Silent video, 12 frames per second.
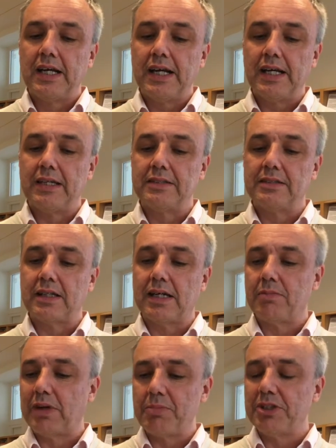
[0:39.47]
And
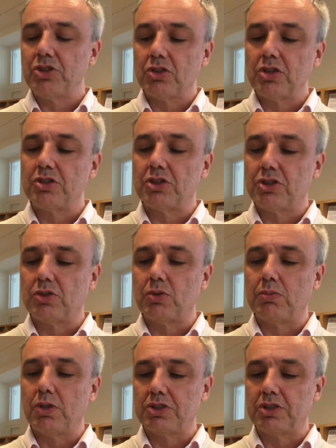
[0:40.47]
I mention only the two
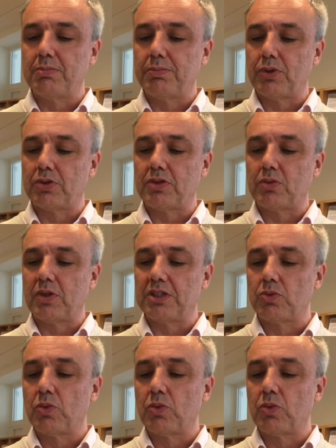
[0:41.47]
most important ones.